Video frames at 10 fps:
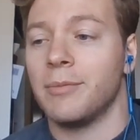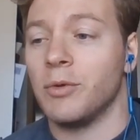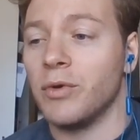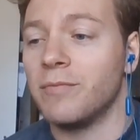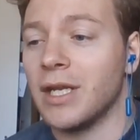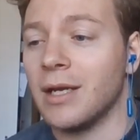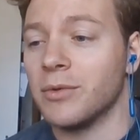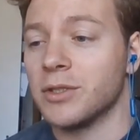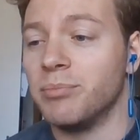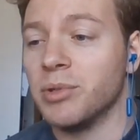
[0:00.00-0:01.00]
I mean, we've been
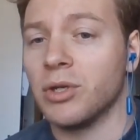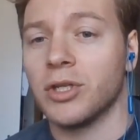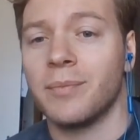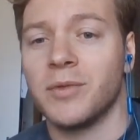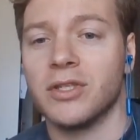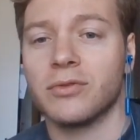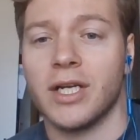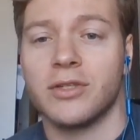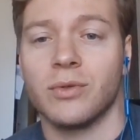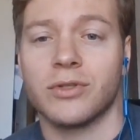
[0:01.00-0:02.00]
able to build up these
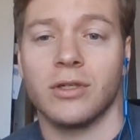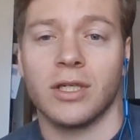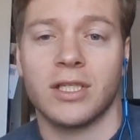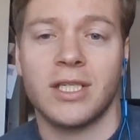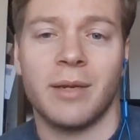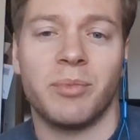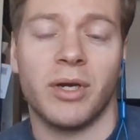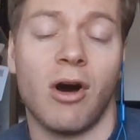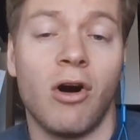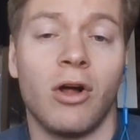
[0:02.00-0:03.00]
rights to a certain extent,
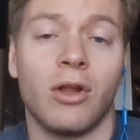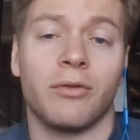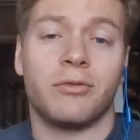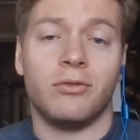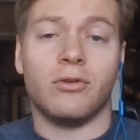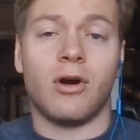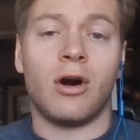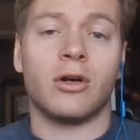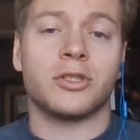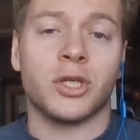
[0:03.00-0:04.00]
but all
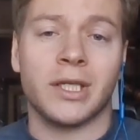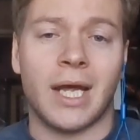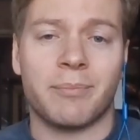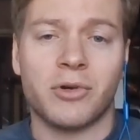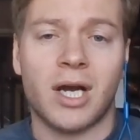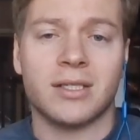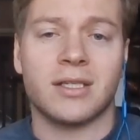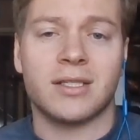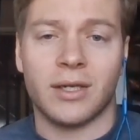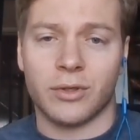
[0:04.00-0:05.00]
during that
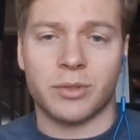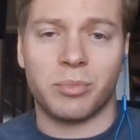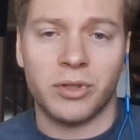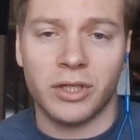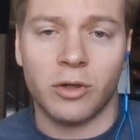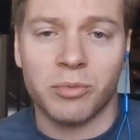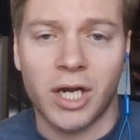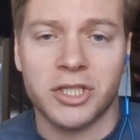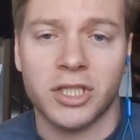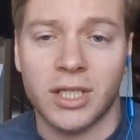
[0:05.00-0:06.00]
process, there was a political
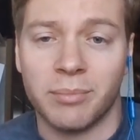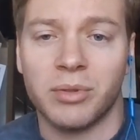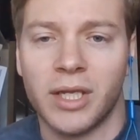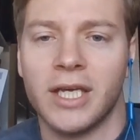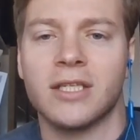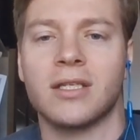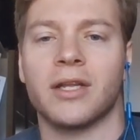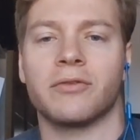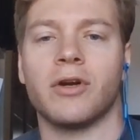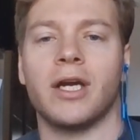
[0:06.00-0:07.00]
project in place
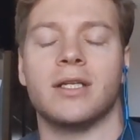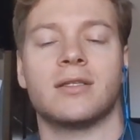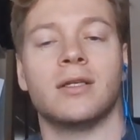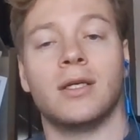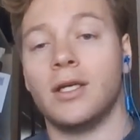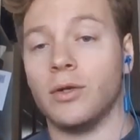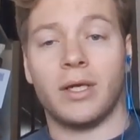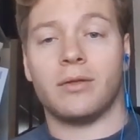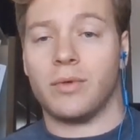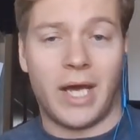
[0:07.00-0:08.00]
on the right.
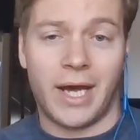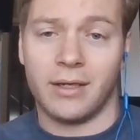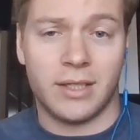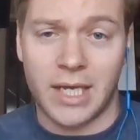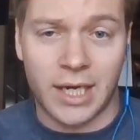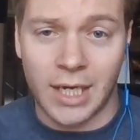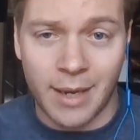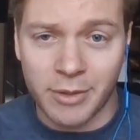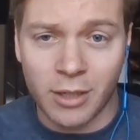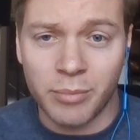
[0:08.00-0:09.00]
It had
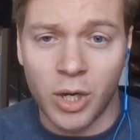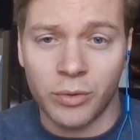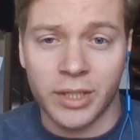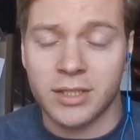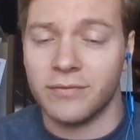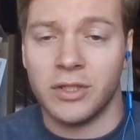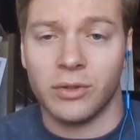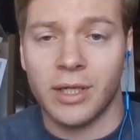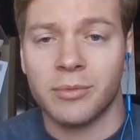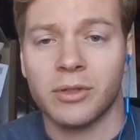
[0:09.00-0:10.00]
economic components of
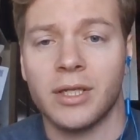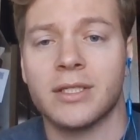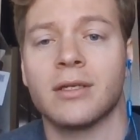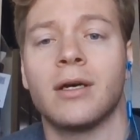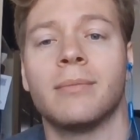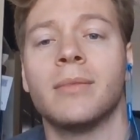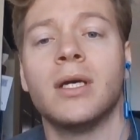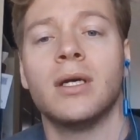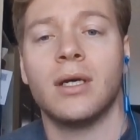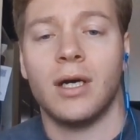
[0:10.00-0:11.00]
neoliberalism,
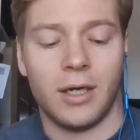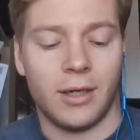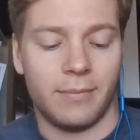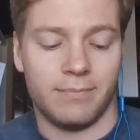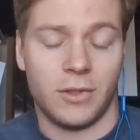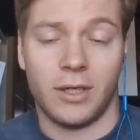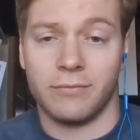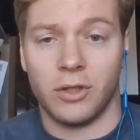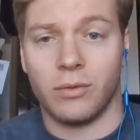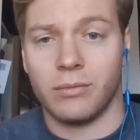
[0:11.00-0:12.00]

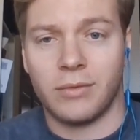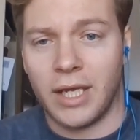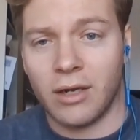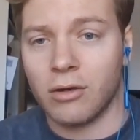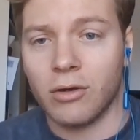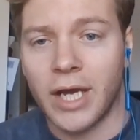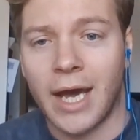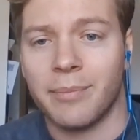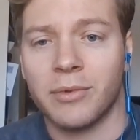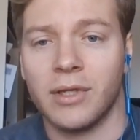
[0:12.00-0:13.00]

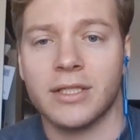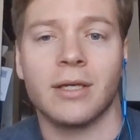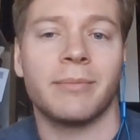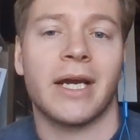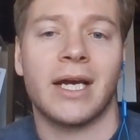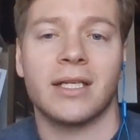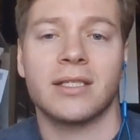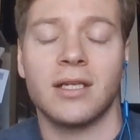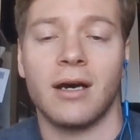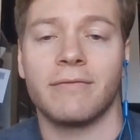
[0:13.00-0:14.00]
anarcho-capitalism, that kind of
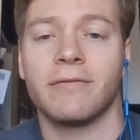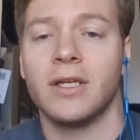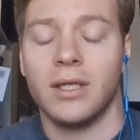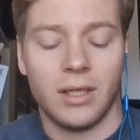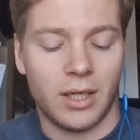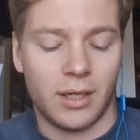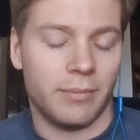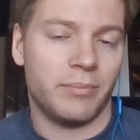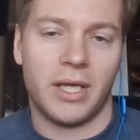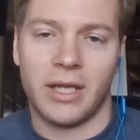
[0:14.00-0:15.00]
stuff,
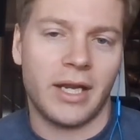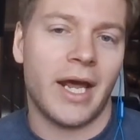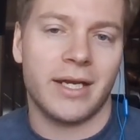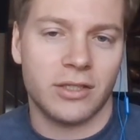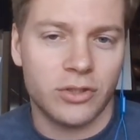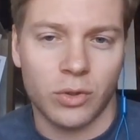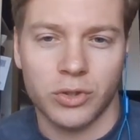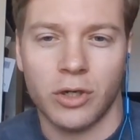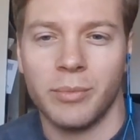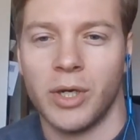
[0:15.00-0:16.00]
and then it had
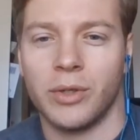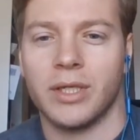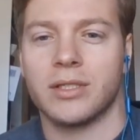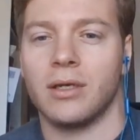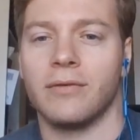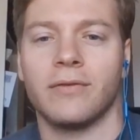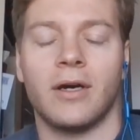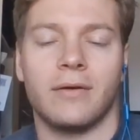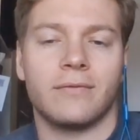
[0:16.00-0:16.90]
social components of